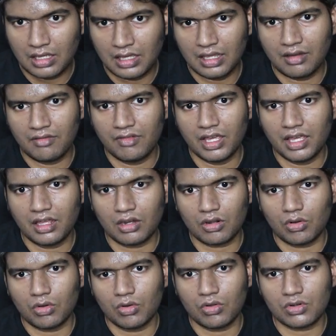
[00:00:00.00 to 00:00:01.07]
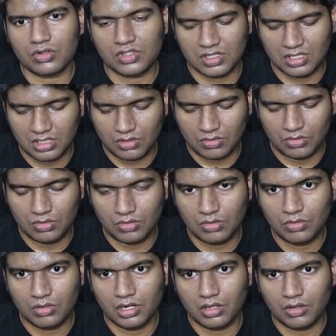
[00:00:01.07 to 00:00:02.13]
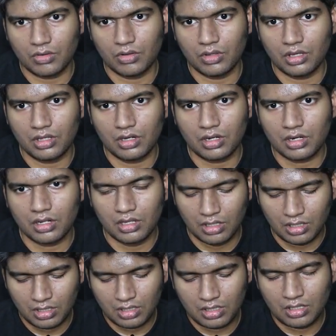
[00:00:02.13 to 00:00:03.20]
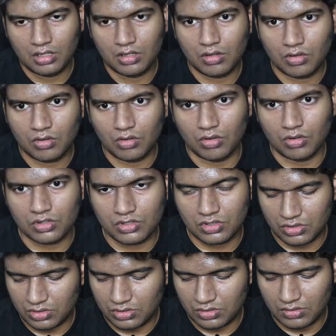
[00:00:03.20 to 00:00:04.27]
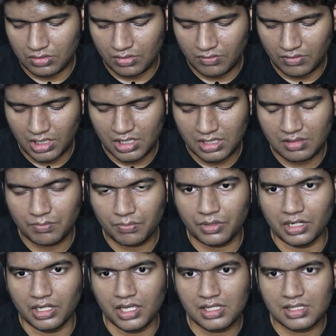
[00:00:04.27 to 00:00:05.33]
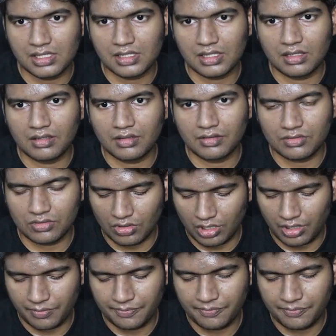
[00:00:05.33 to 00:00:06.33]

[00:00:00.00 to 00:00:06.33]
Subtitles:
and where course equal to require course. Very simple, guys. Sorry.